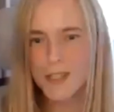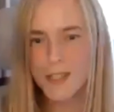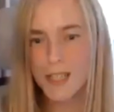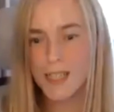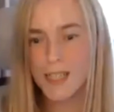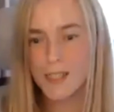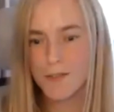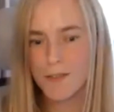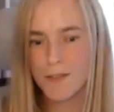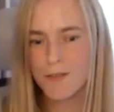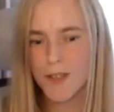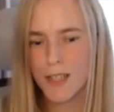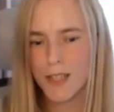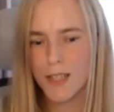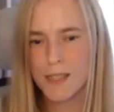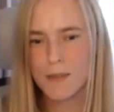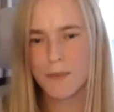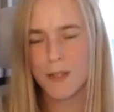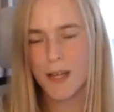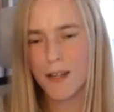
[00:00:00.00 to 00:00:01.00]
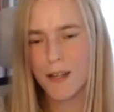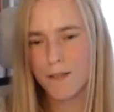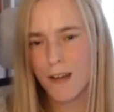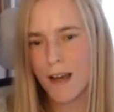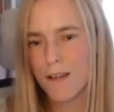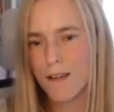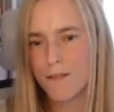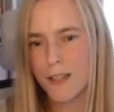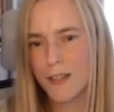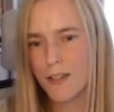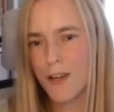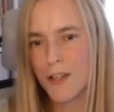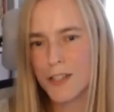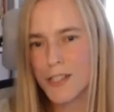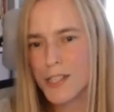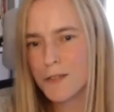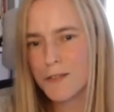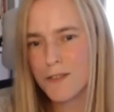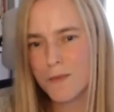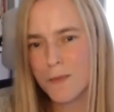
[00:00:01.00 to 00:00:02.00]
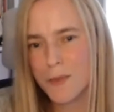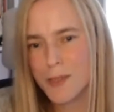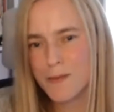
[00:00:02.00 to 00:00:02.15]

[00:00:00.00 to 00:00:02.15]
Thanks for inviting me. I feel honored to have been